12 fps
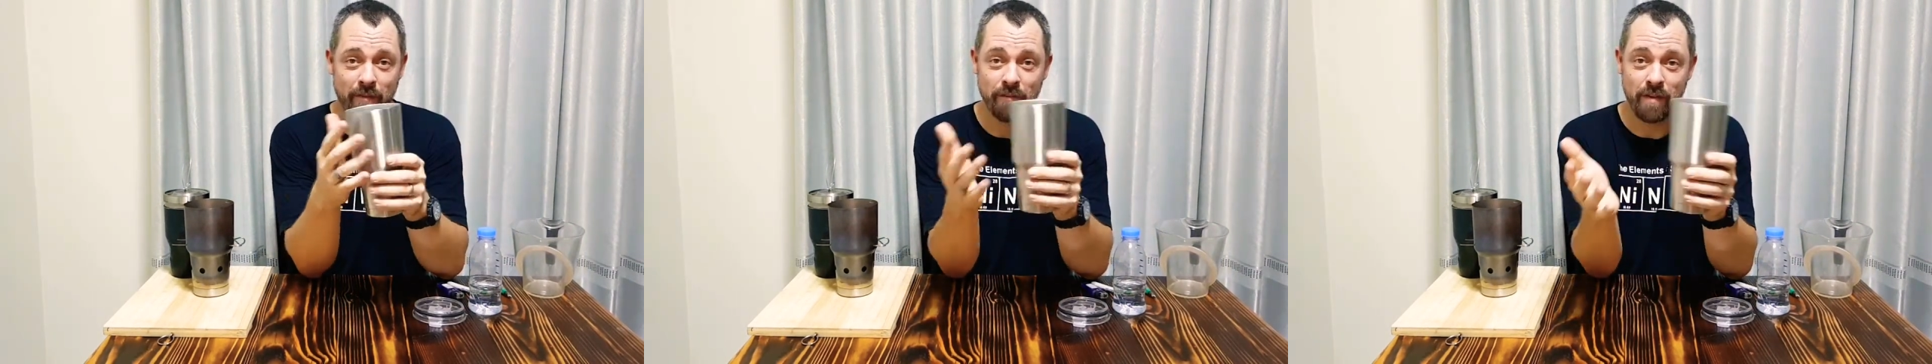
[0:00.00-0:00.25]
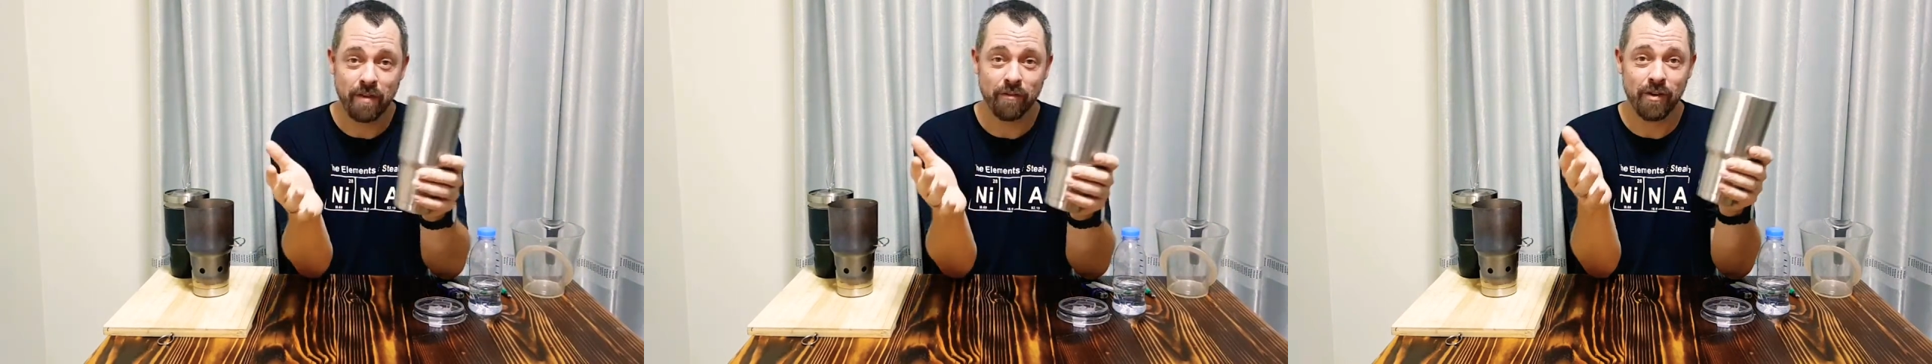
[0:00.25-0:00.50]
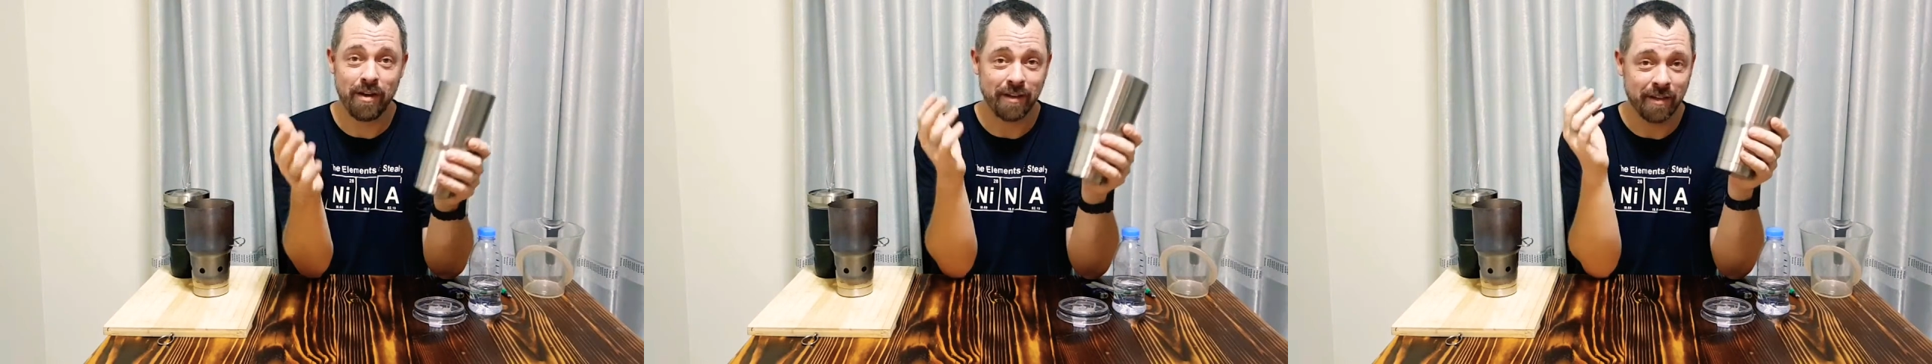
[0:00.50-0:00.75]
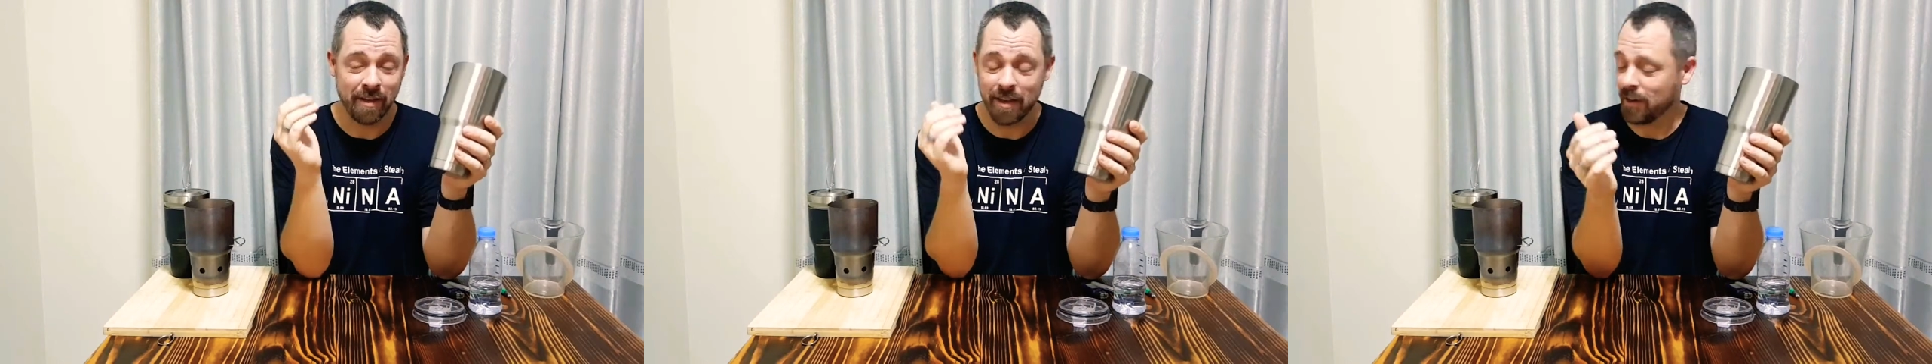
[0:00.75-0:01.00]

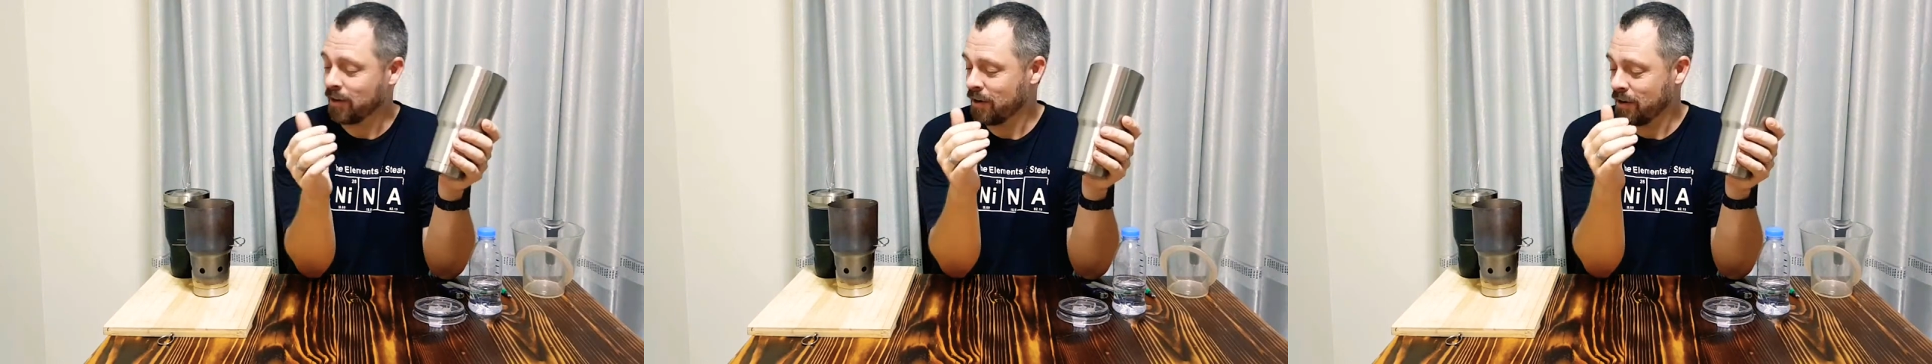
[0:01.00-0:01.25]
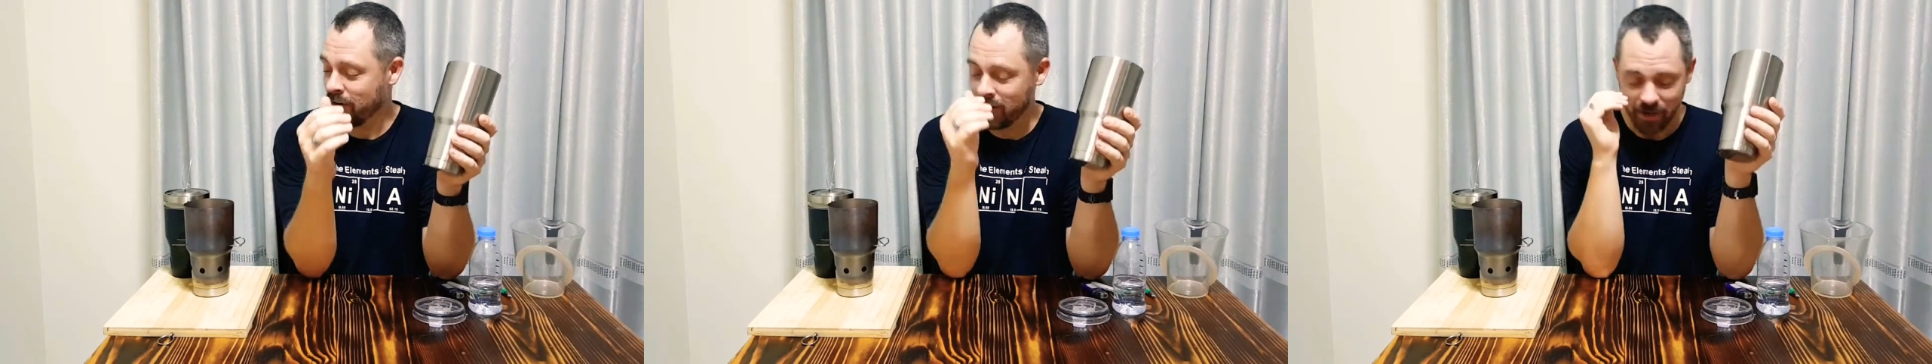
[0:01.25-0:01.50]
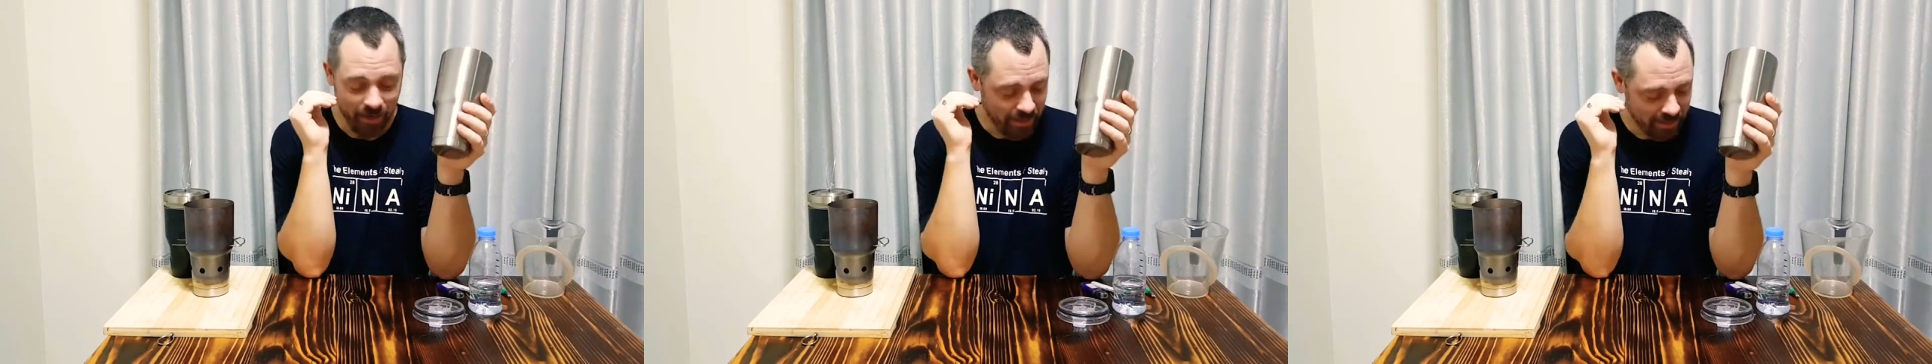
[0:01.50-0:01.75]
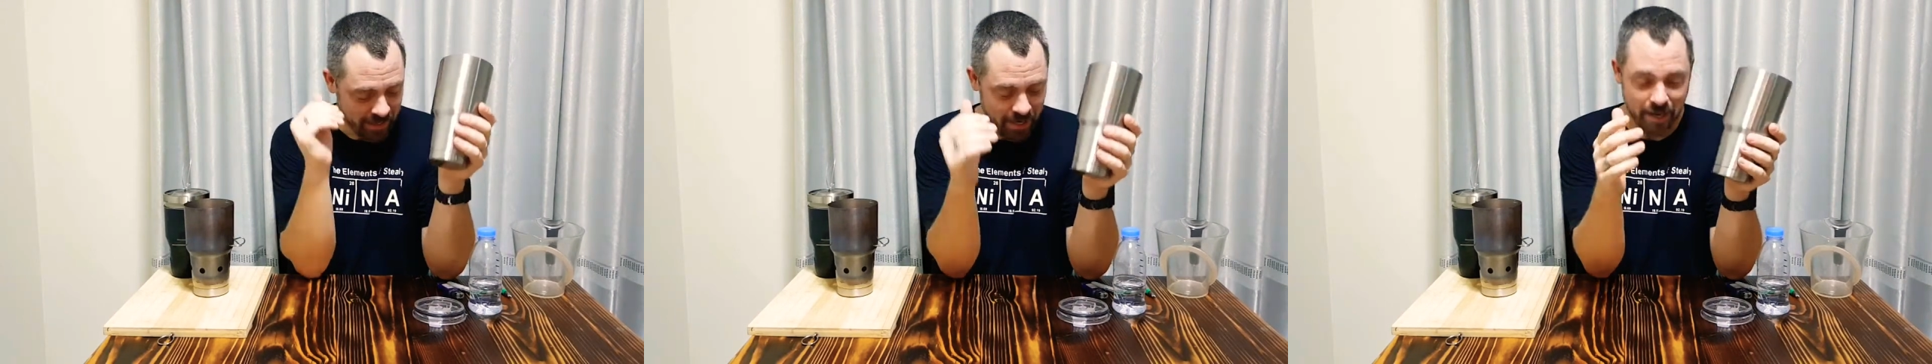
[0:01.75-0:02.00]
favorite killer
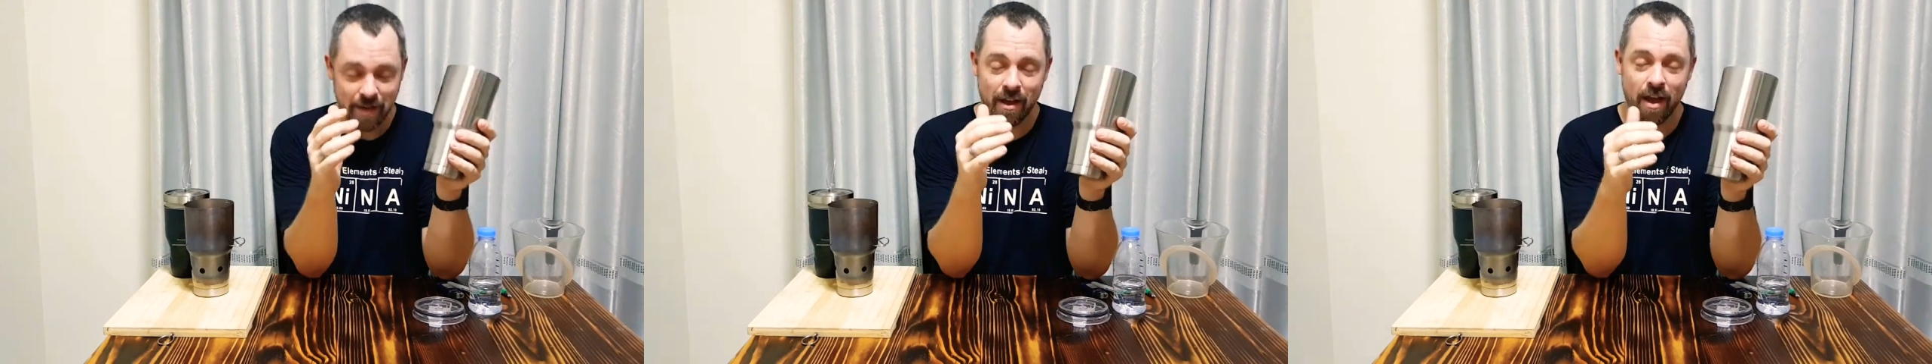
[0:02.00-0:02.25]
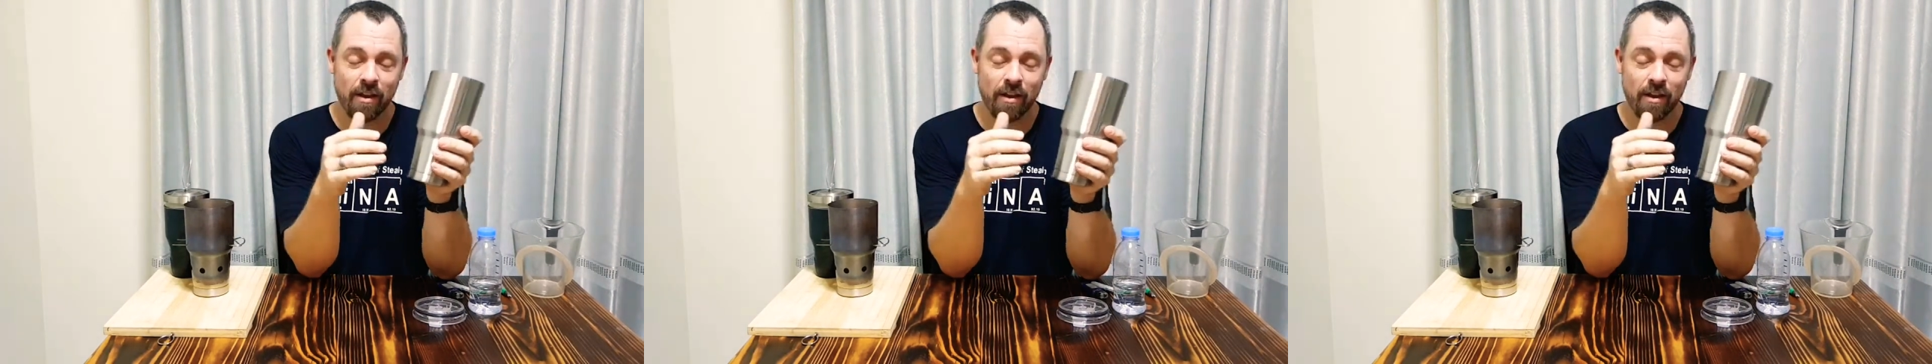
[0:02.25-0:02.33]
$10